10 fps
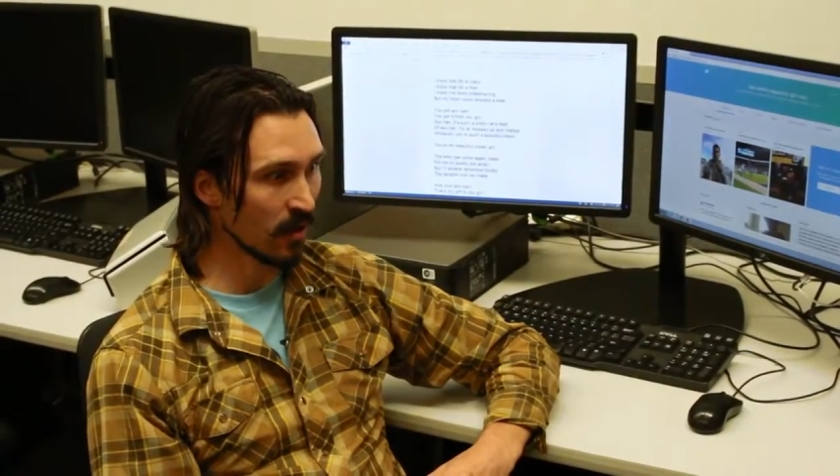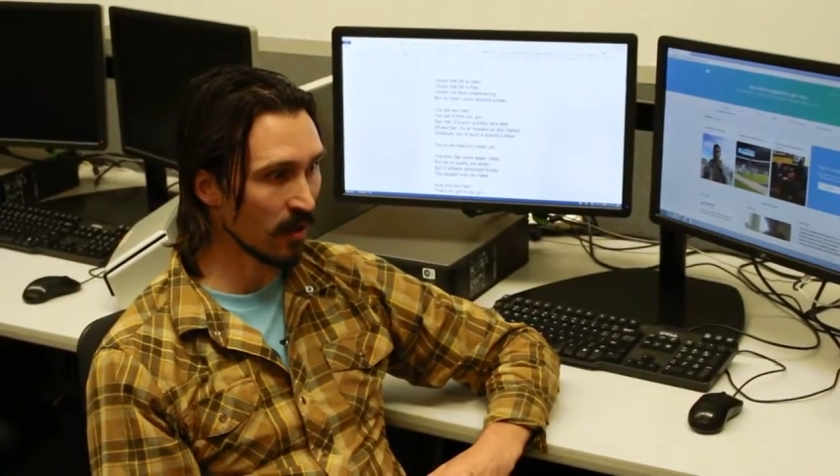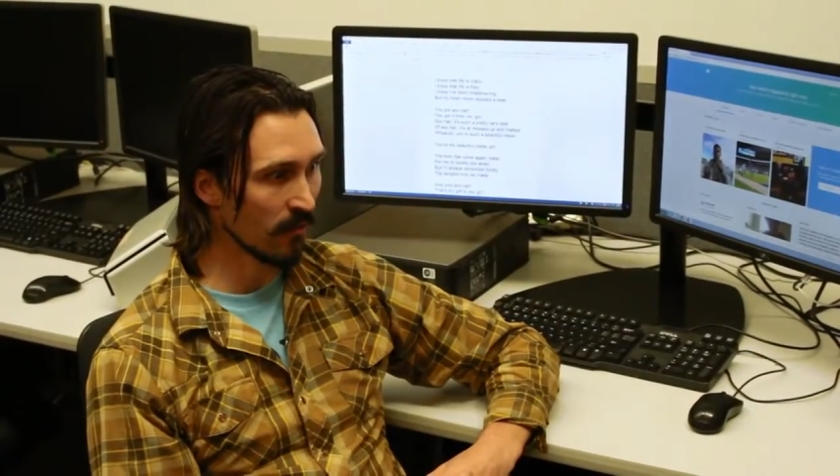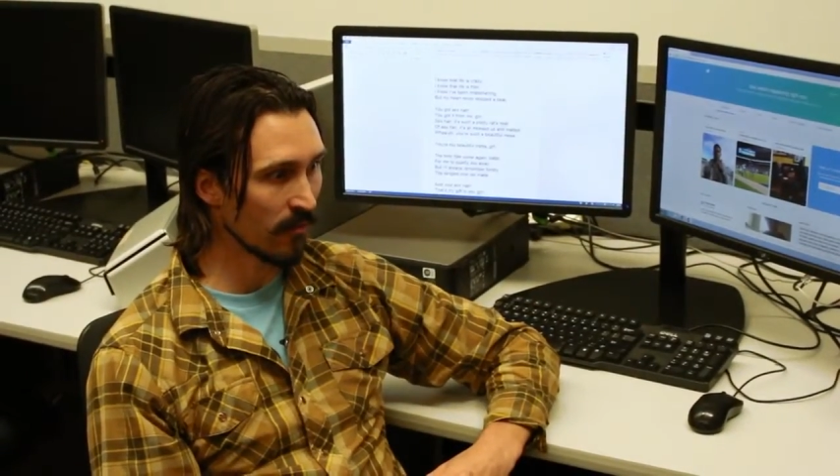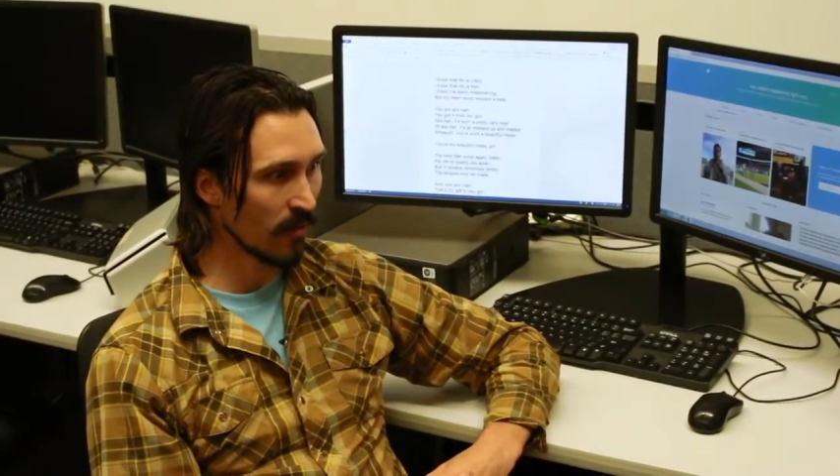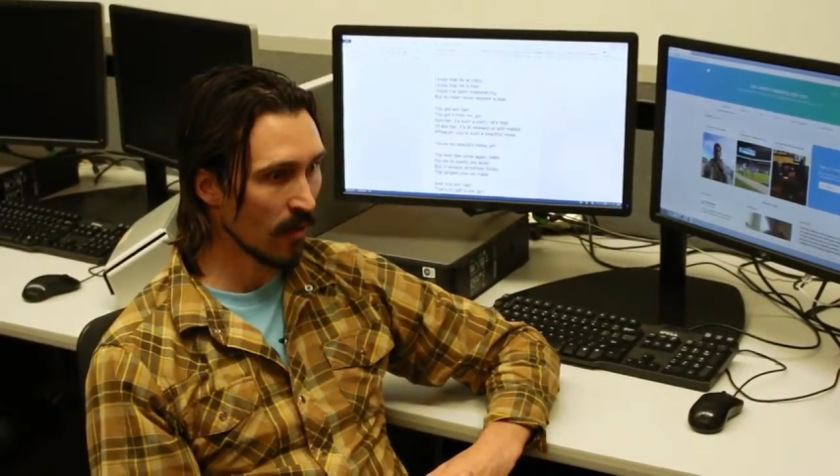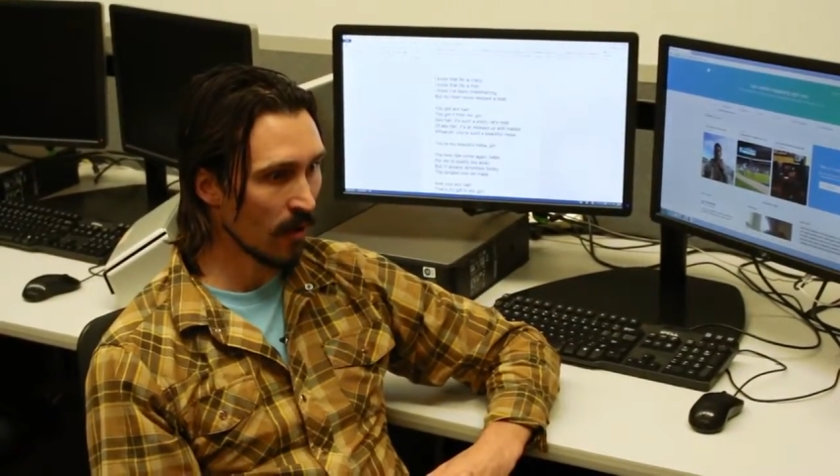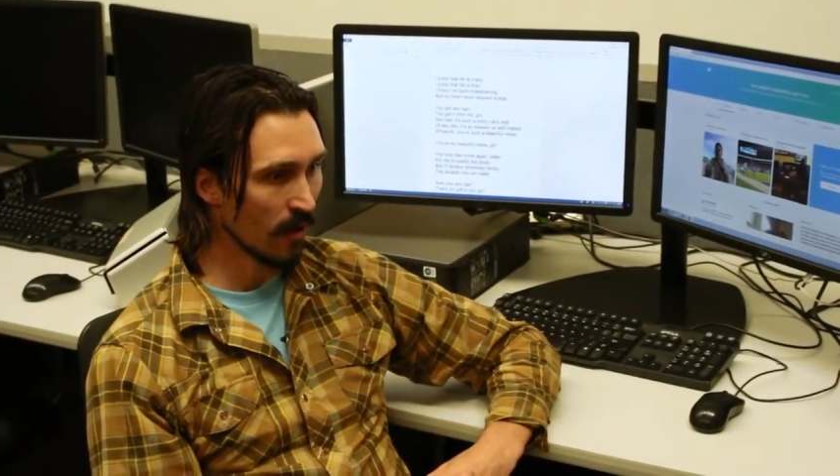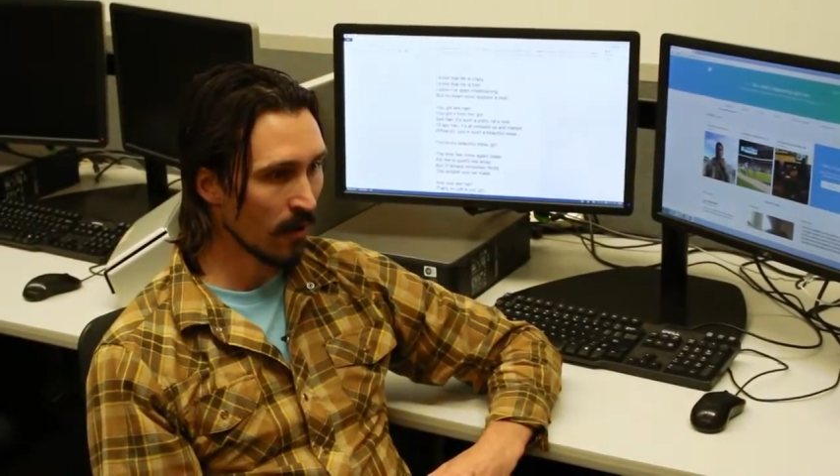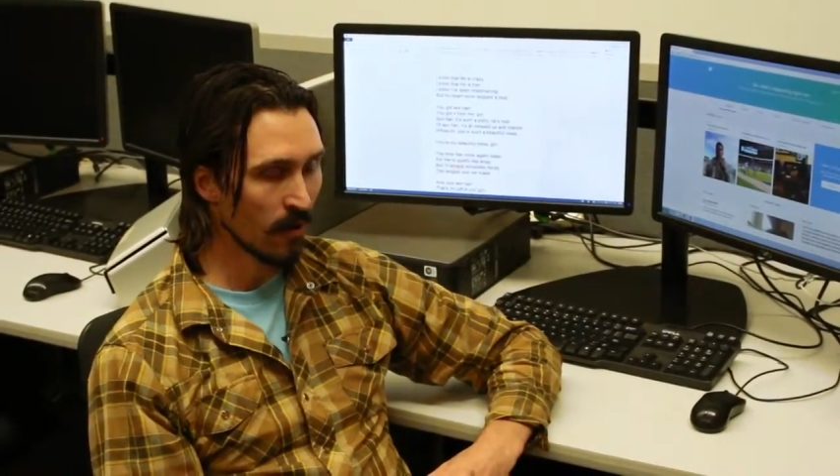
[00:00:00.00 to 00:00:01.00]
of
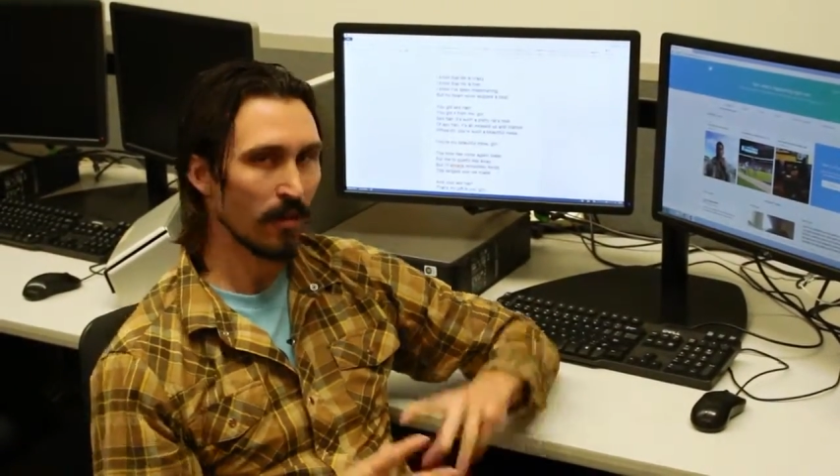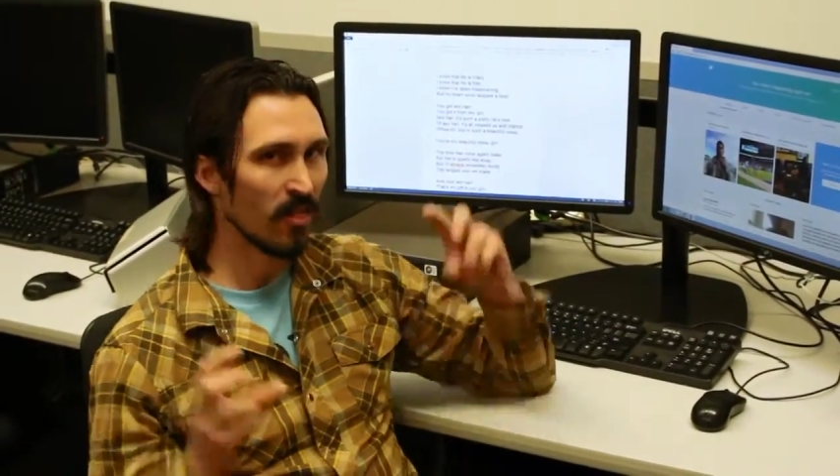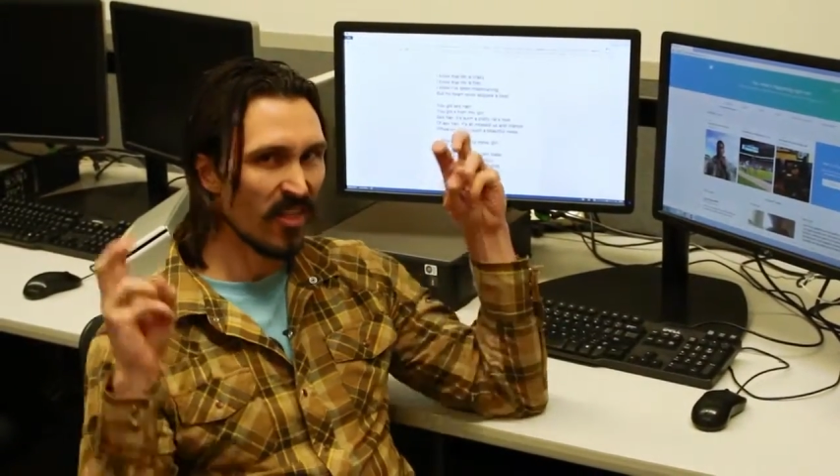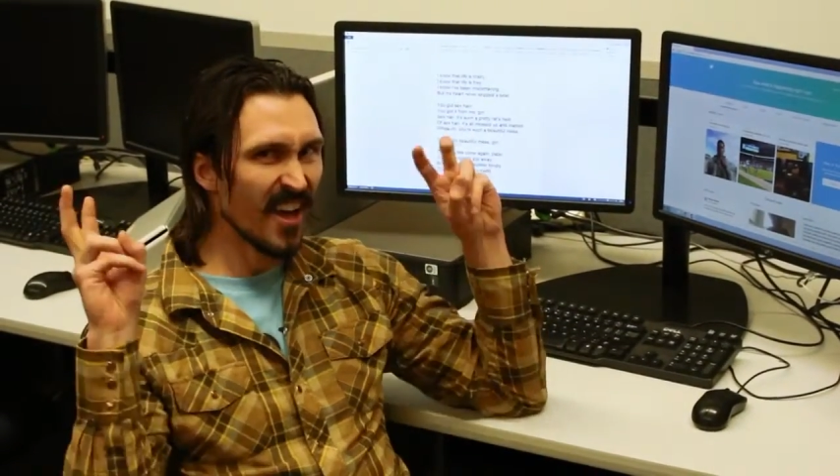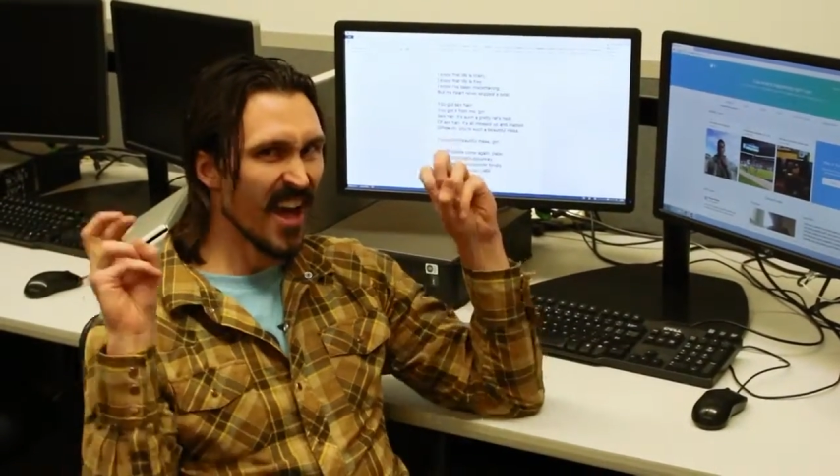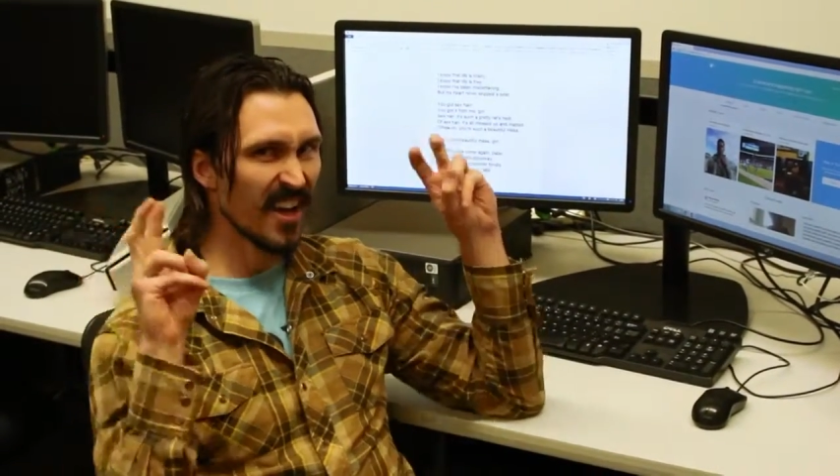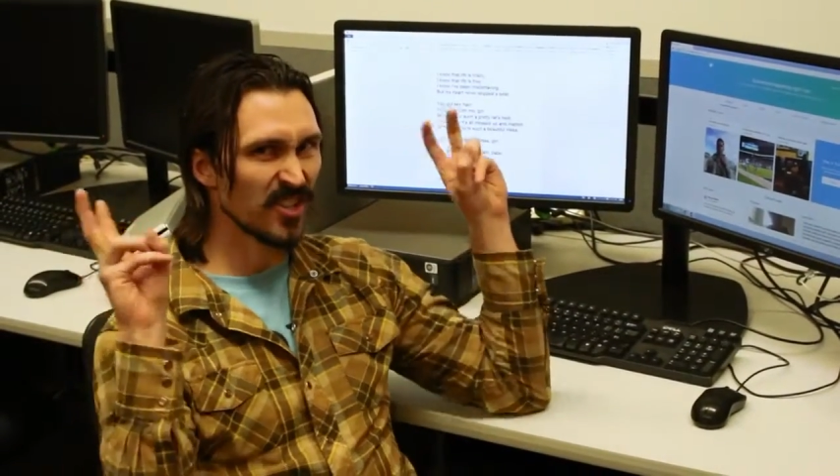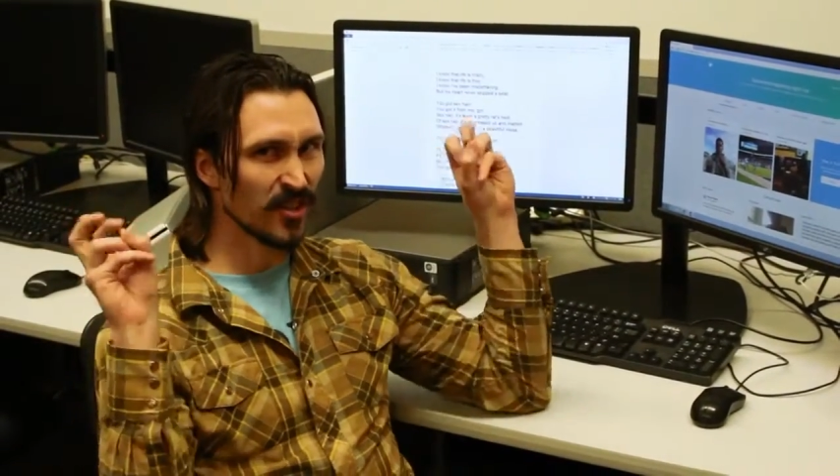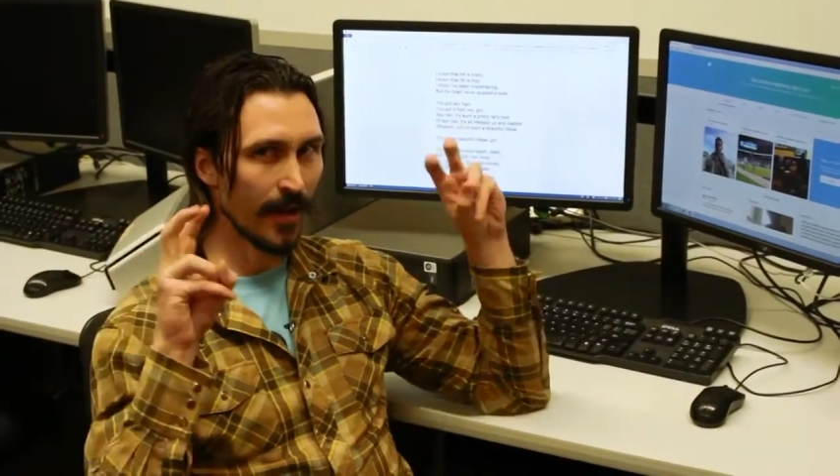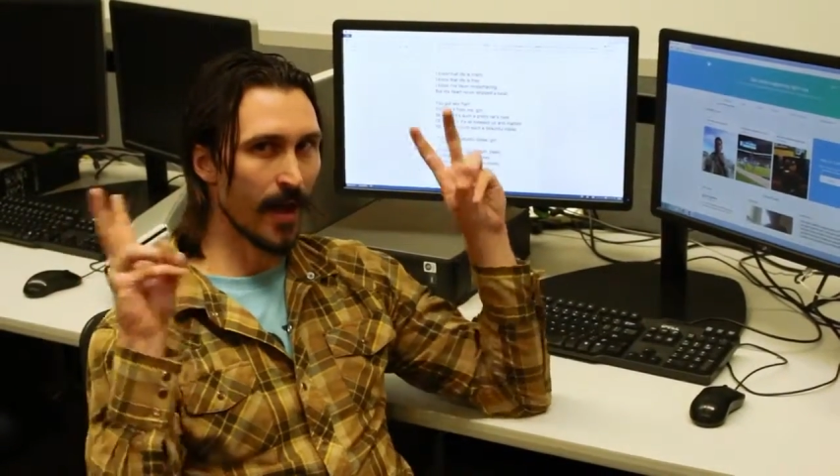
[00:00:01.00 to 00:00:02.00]
the
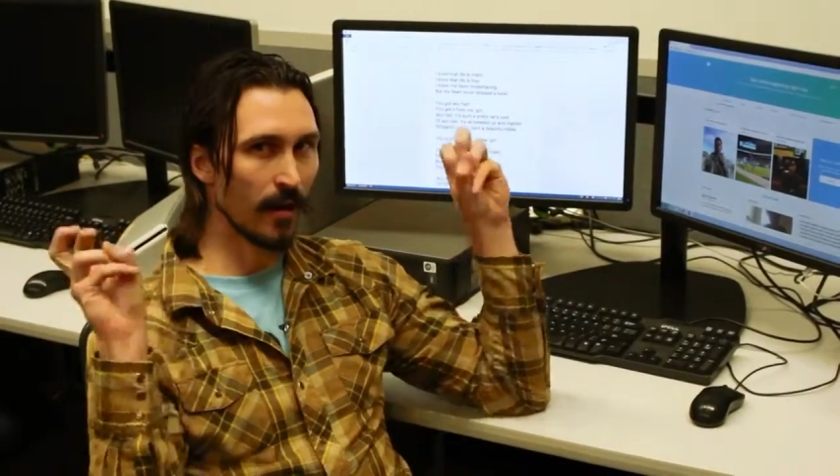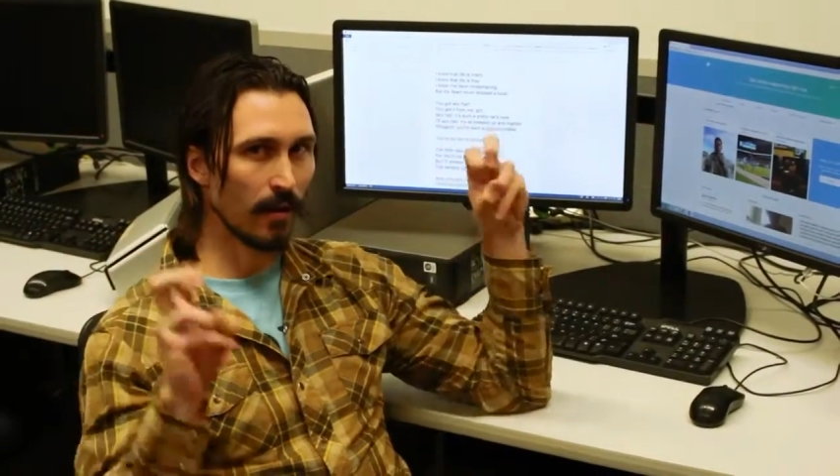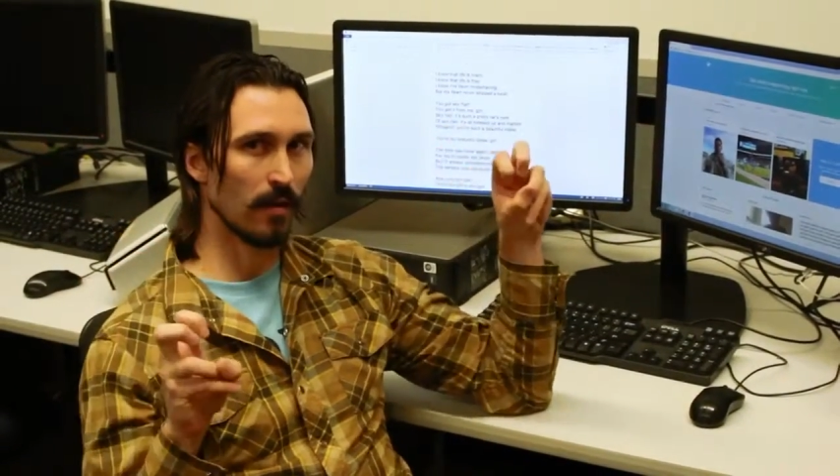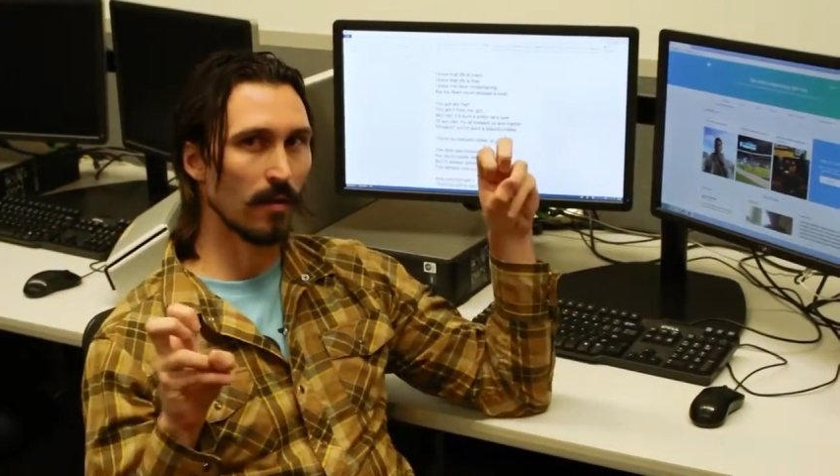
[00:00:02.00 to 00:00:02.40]
hashtag.